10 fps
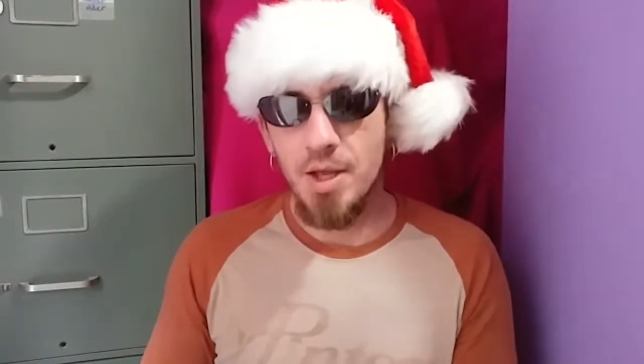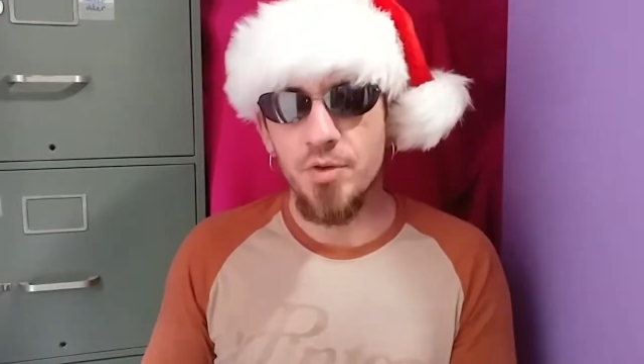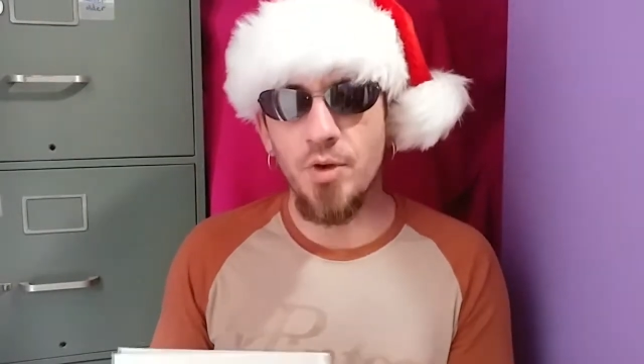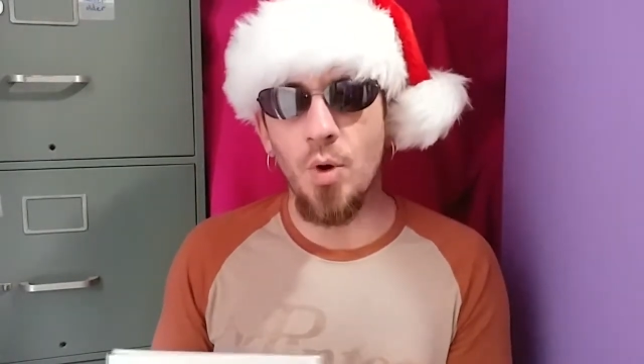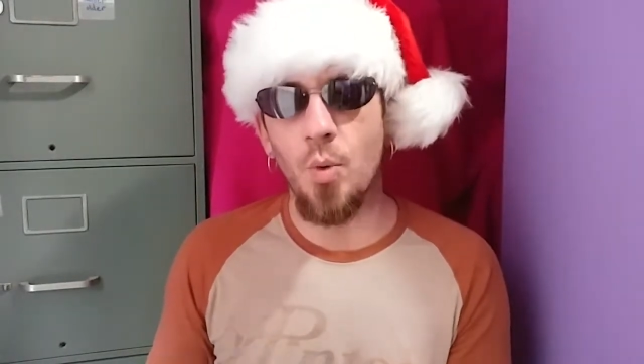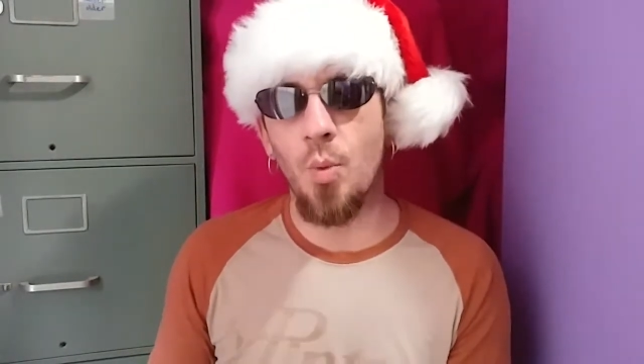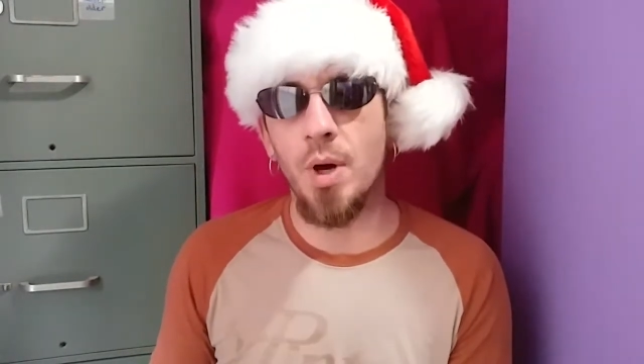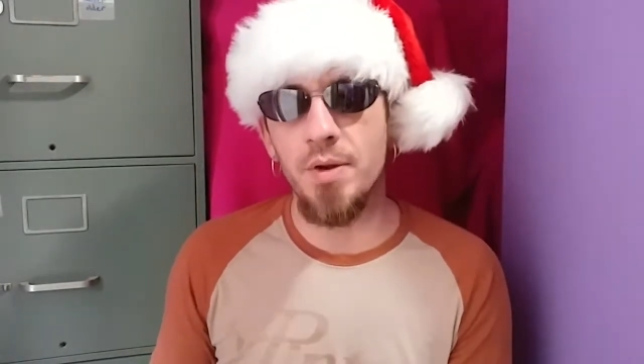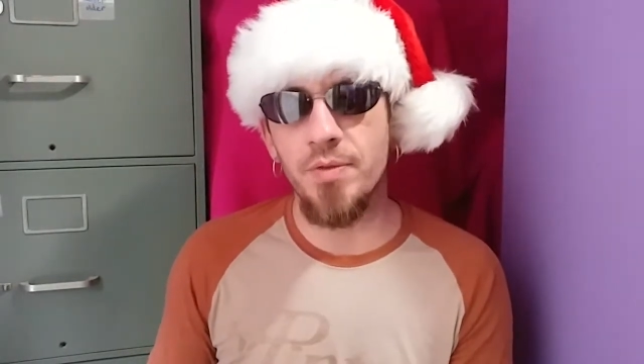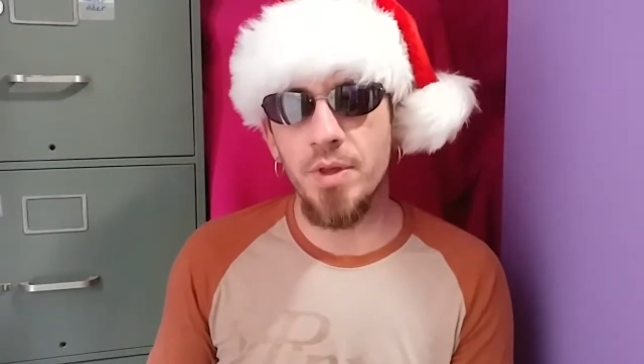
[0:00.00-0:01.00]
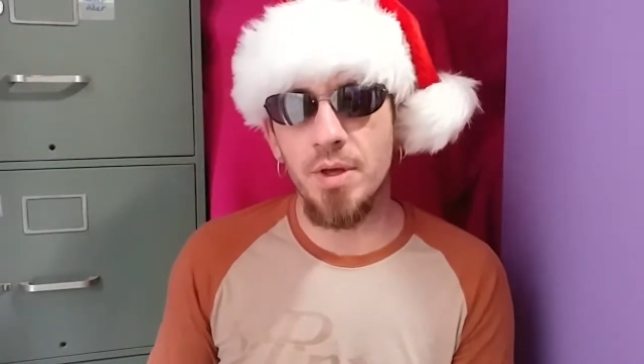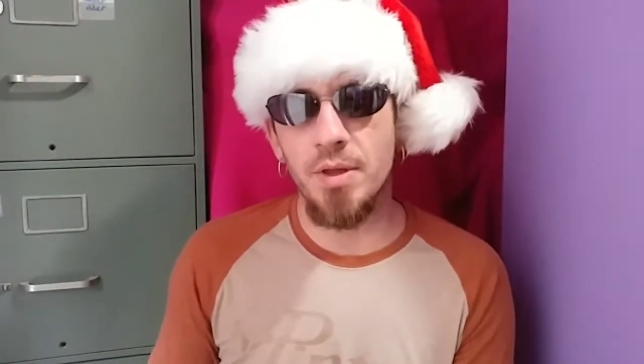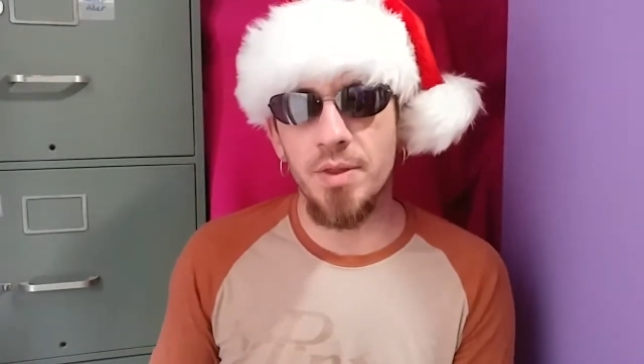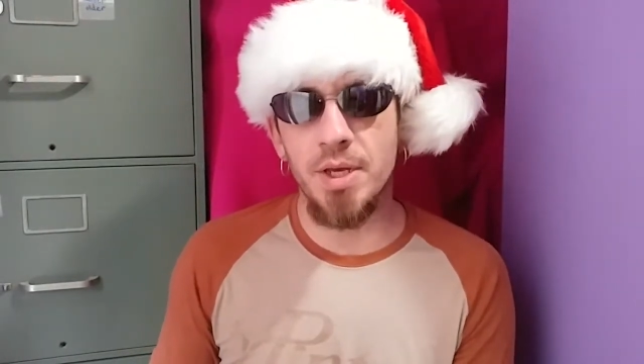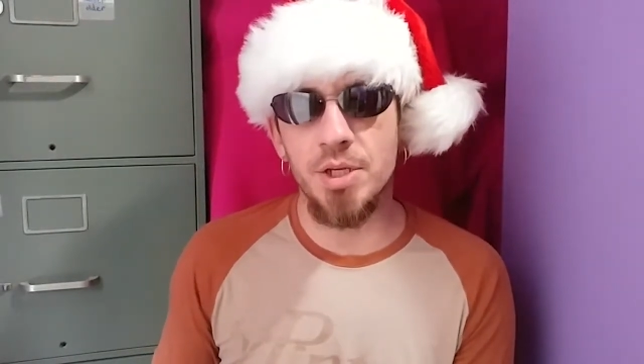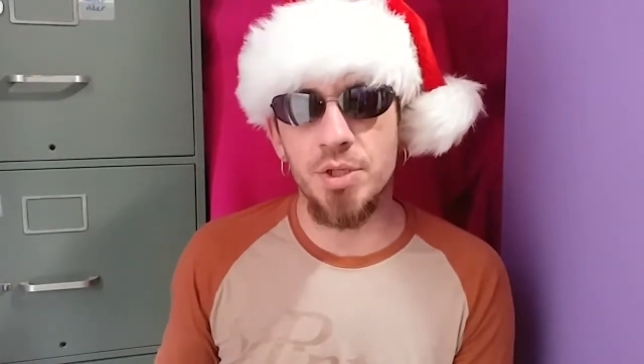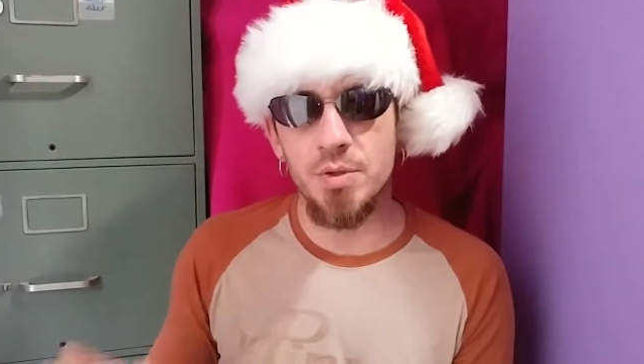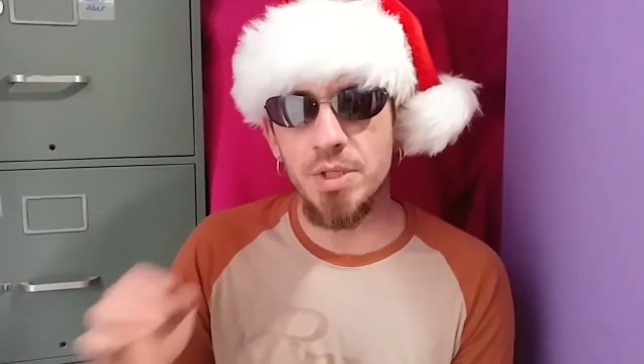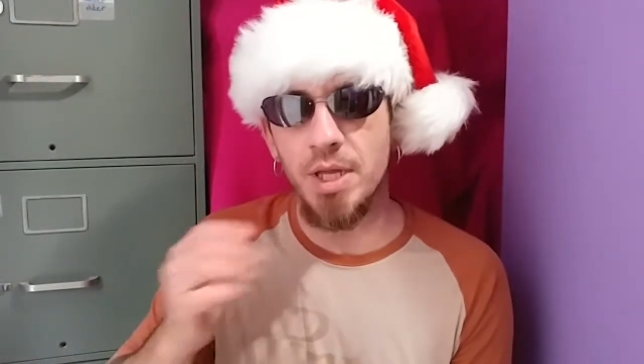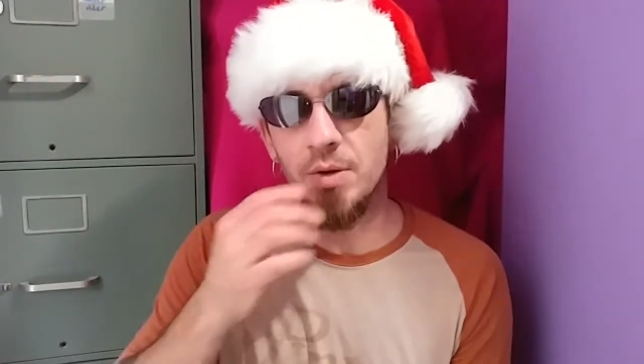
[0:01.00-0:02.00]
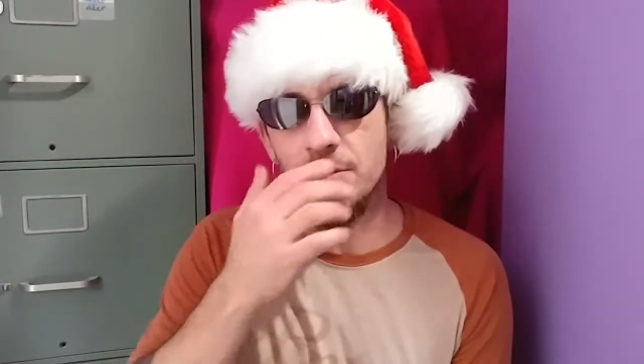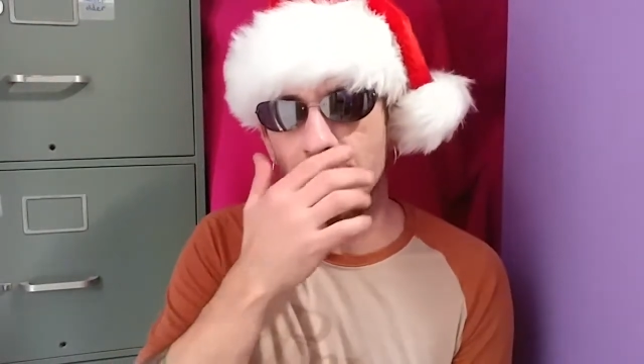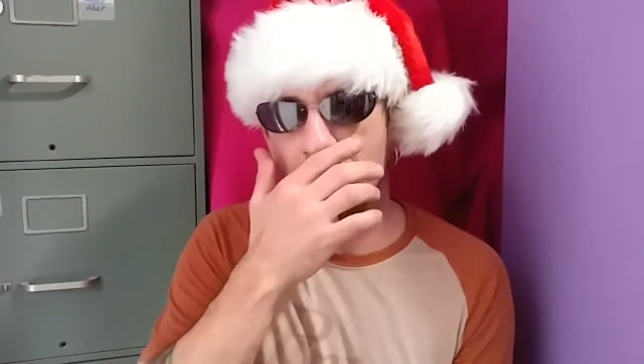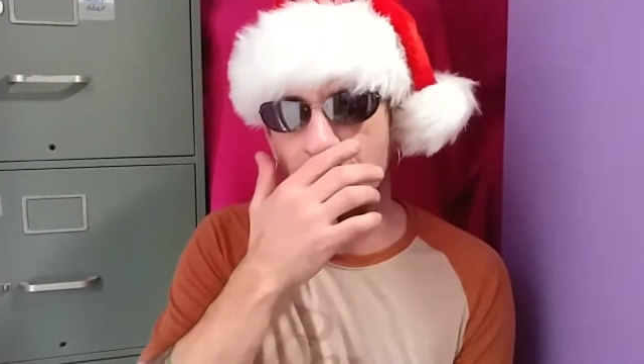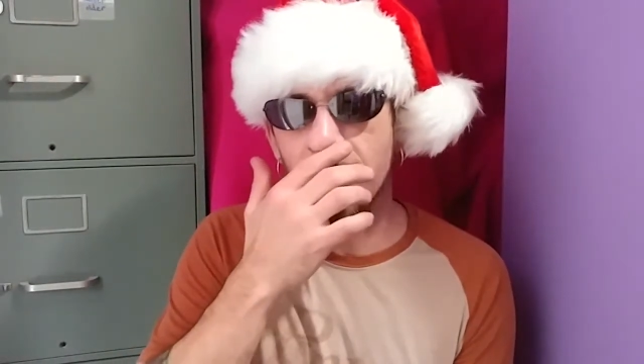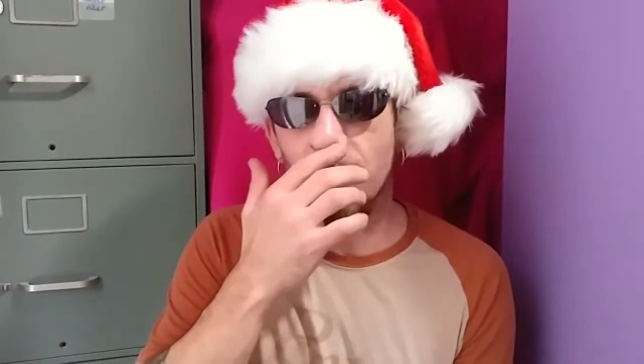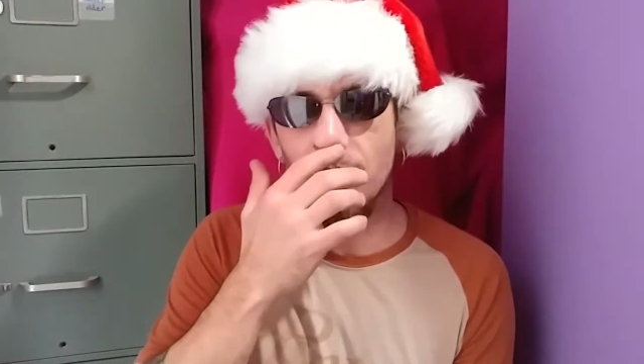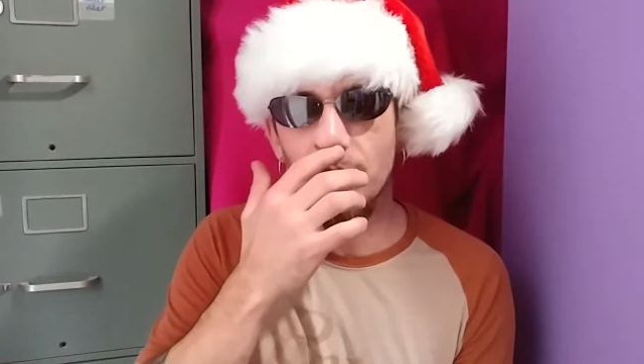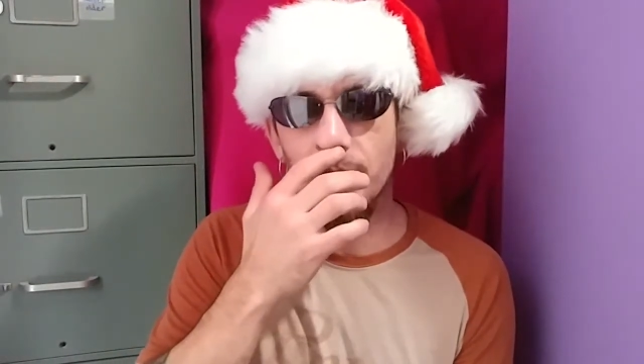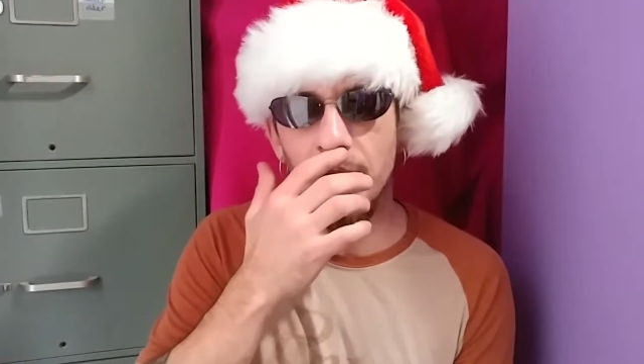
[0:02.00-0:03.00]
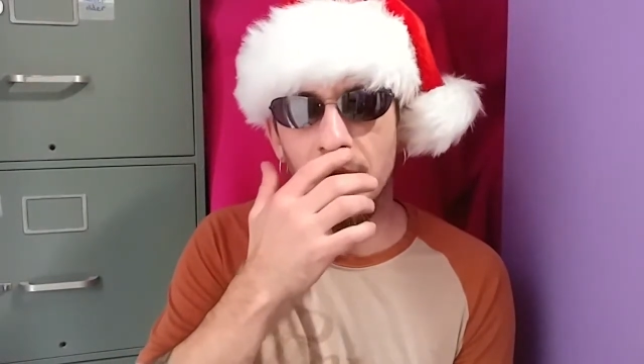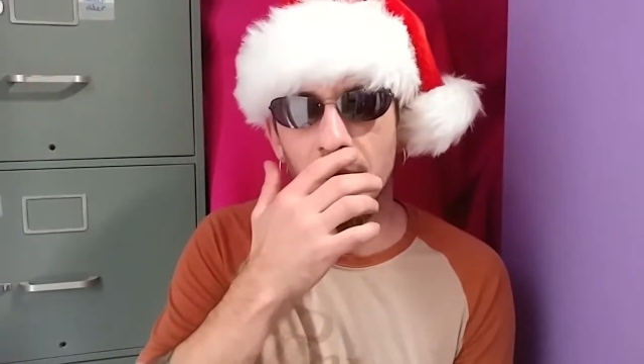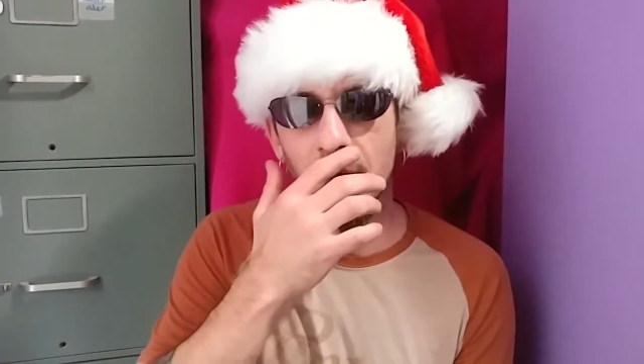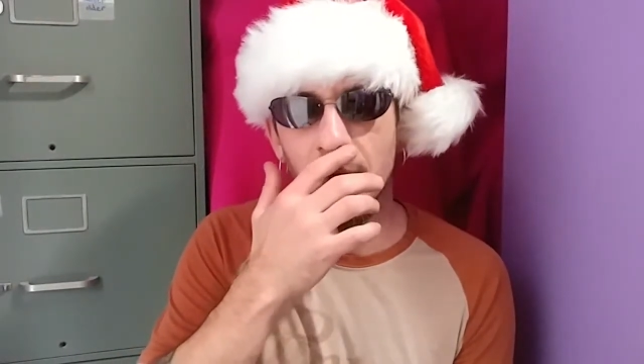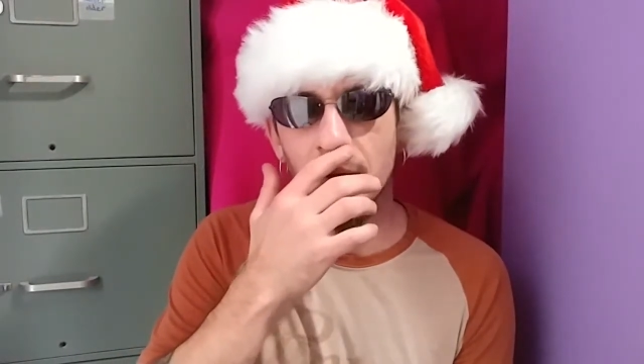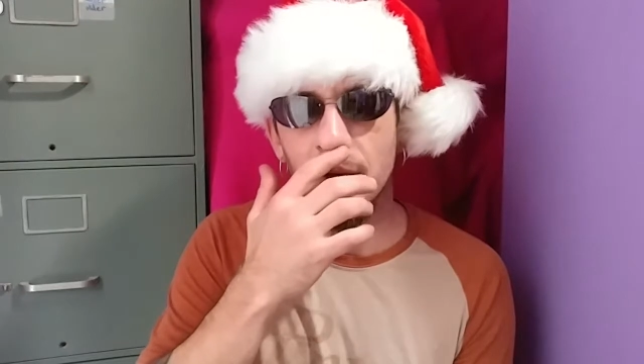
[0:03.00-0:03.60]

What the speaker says: so one of the issues that he was looking for me